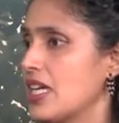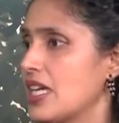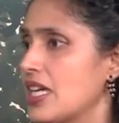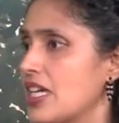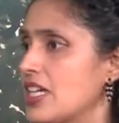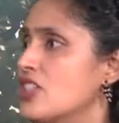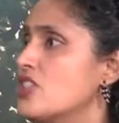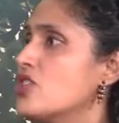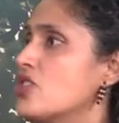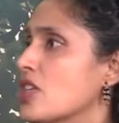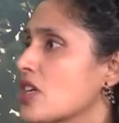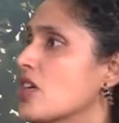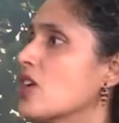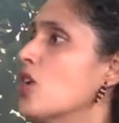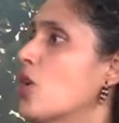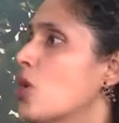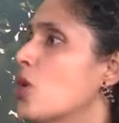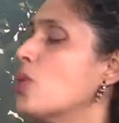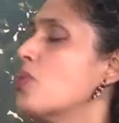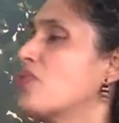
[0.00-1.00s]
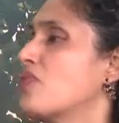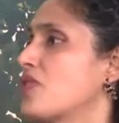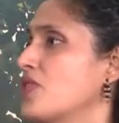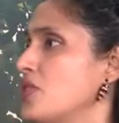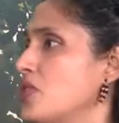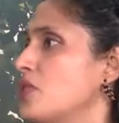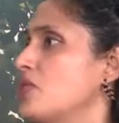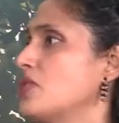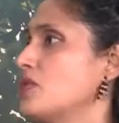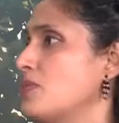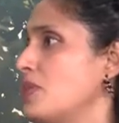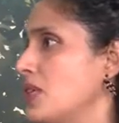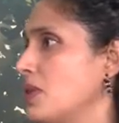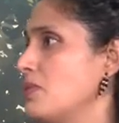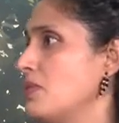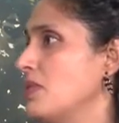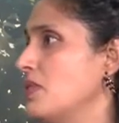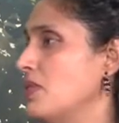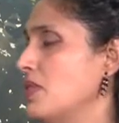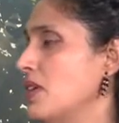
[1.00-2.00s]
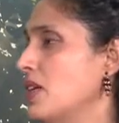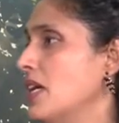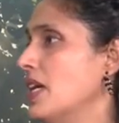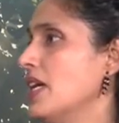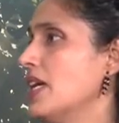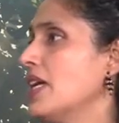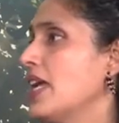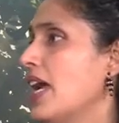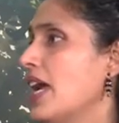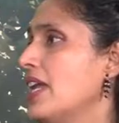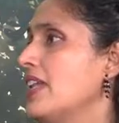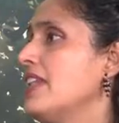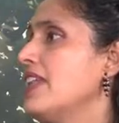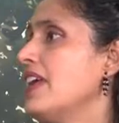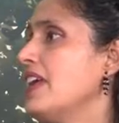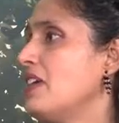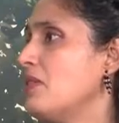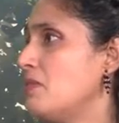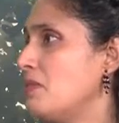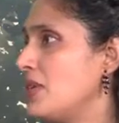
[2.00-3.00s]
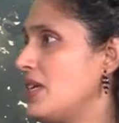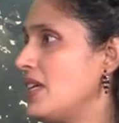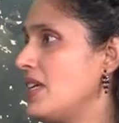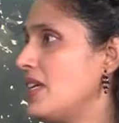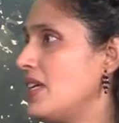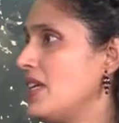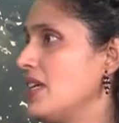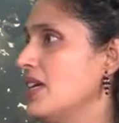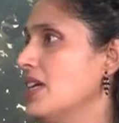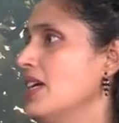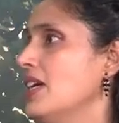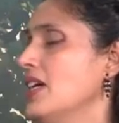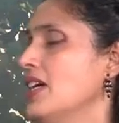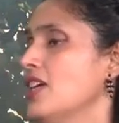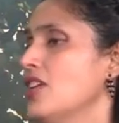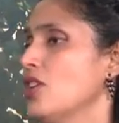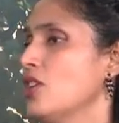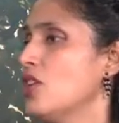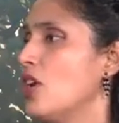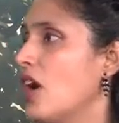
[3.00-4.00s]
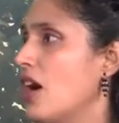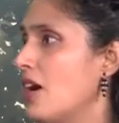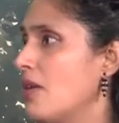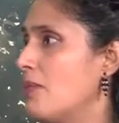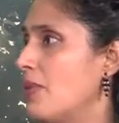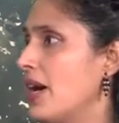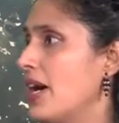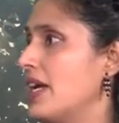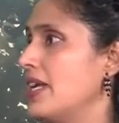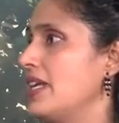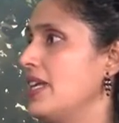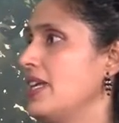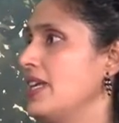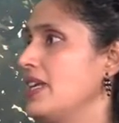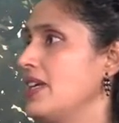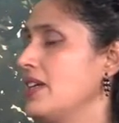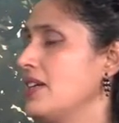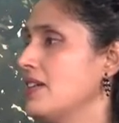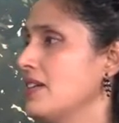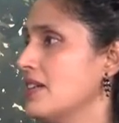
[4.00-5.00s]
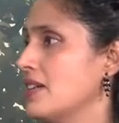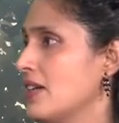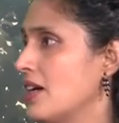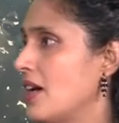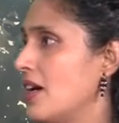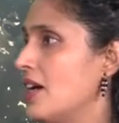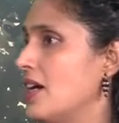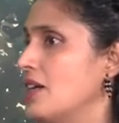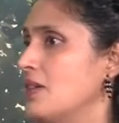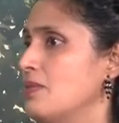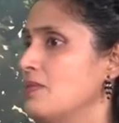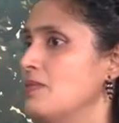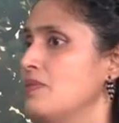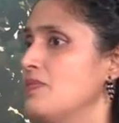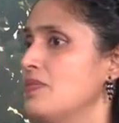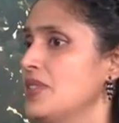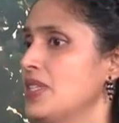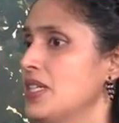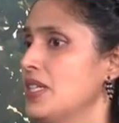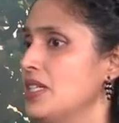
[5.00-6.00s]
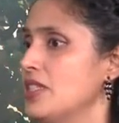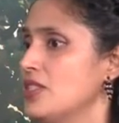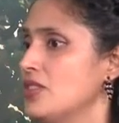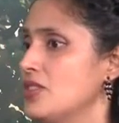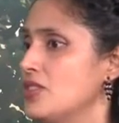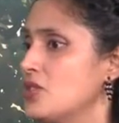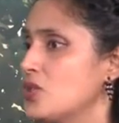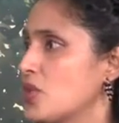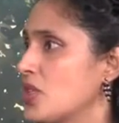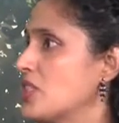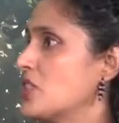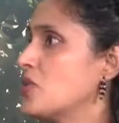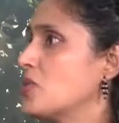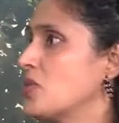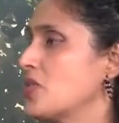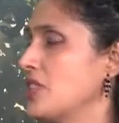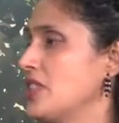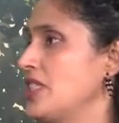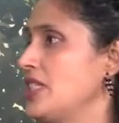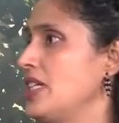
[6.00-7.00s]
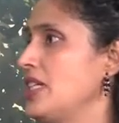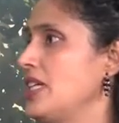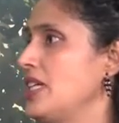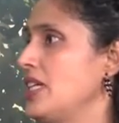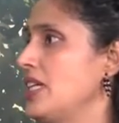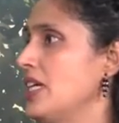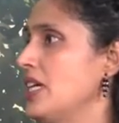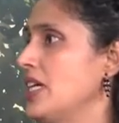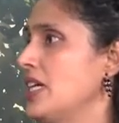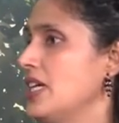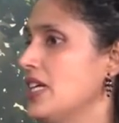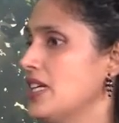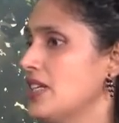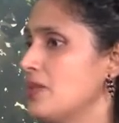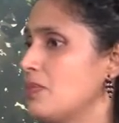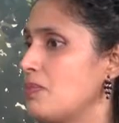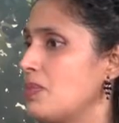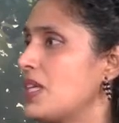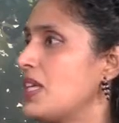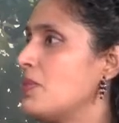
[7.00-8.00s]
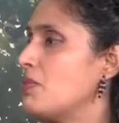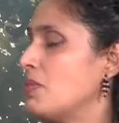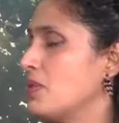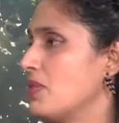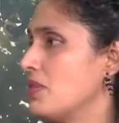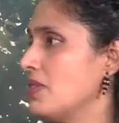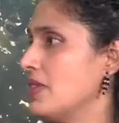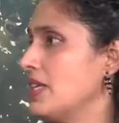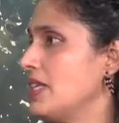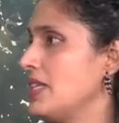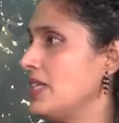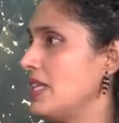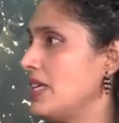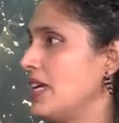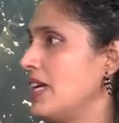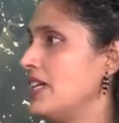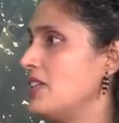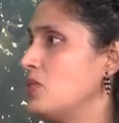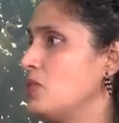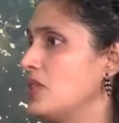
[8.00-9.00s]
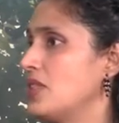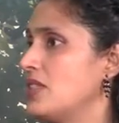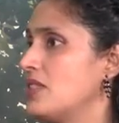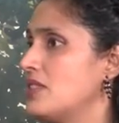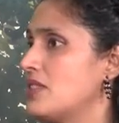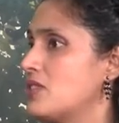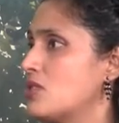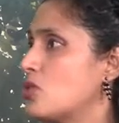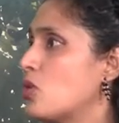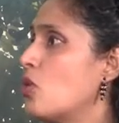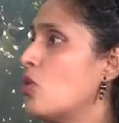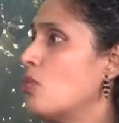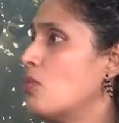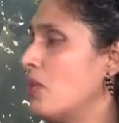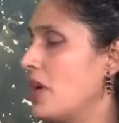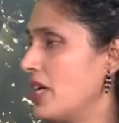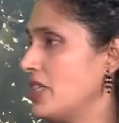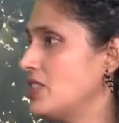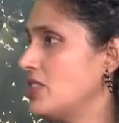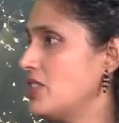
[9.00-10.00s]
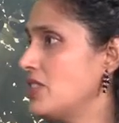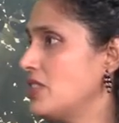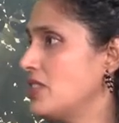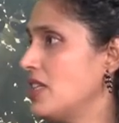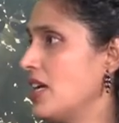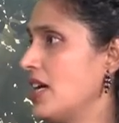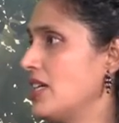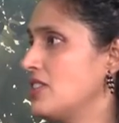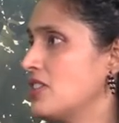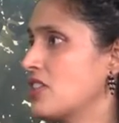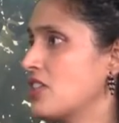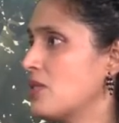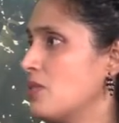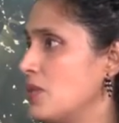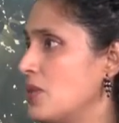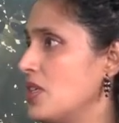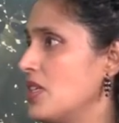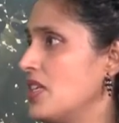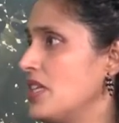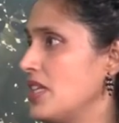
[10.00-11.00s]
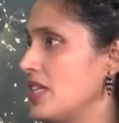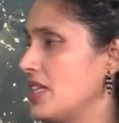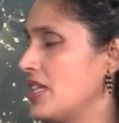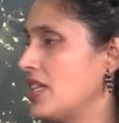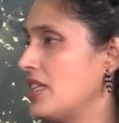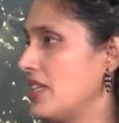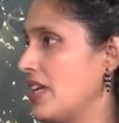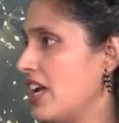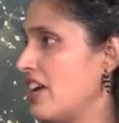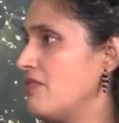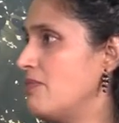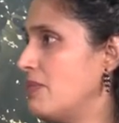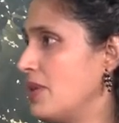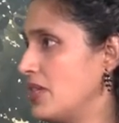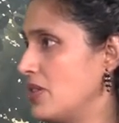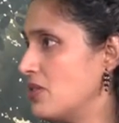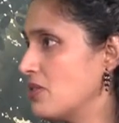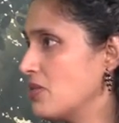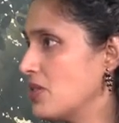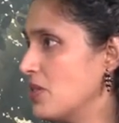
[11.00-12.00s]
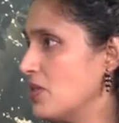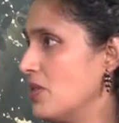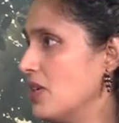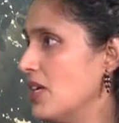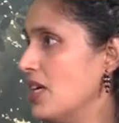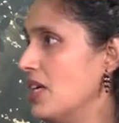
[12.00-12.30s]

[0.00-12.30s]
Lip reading: Is there hope for those people? Can they be law-abiding, calm, trustworthy people in the end with so much as a community that they have been through?